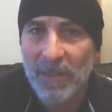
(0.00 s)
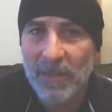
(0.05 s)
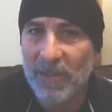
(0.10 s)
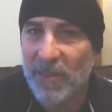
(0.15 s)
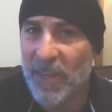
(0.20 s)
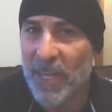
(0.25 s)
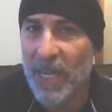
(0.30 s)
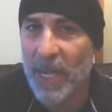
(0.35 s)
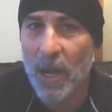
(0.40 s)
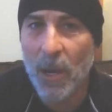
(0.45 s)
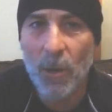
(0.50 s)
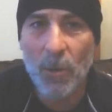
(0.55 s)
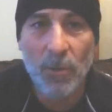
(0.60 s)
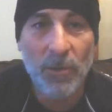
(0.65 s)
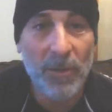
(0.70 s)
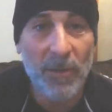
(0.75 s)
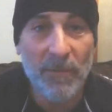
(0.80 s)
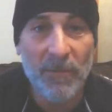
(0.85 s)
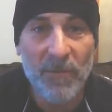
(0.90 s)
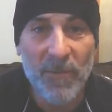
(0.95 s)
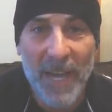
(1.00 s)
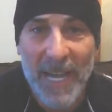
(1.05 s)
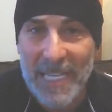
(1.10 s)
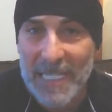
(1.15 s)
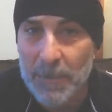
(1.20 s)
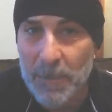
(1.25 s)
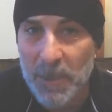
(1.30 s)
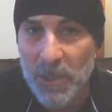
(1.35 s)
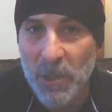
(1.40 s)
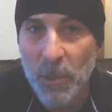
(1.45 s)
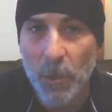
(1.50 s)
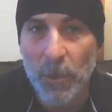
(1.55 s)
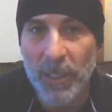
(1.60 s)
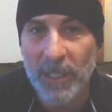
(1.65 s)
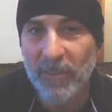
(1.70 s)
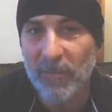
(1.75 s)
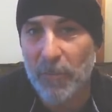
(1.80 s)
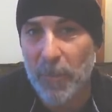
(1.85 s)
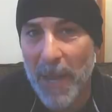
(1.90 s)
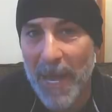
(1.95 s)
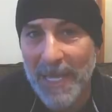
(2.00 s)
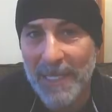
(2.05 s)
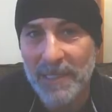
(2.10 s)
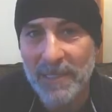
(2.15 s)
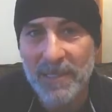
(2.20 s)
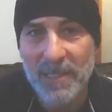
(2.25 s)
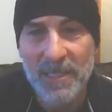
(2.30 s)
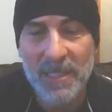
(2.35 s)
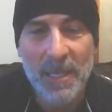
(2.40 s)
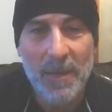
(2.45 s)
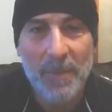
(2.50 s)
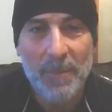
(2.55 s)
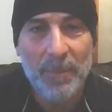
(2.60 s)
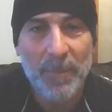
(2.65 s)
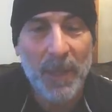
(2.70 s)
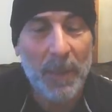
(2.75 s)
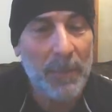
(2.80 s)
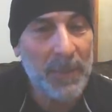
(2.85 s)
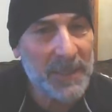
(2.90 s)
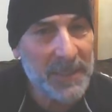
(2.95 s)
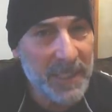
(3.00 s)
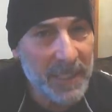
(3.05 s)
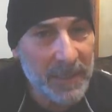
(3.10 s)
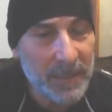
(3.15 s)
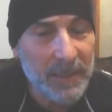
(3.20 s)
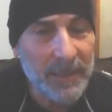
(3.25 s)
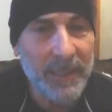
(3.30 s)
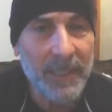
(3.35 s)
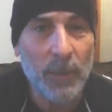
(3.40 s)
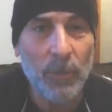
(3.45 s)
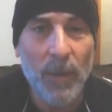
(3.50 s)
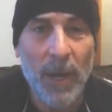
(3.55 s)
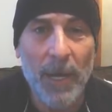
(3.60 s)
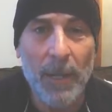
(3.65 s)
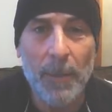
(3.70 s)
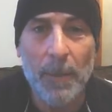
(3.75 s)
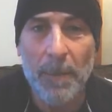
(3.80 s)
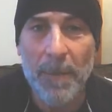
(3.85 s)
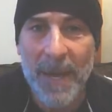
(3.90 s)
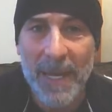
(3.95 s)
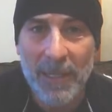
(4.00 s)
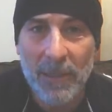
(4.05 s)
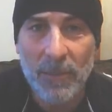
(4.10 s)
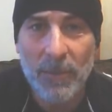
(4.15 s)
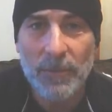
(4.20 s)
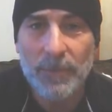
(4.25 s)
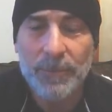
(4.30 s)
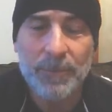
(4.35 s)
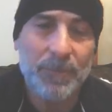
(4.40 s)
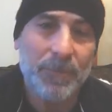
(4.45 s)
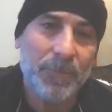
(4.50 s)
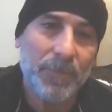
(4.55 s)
they own the vast majority of patents, particularly around medical.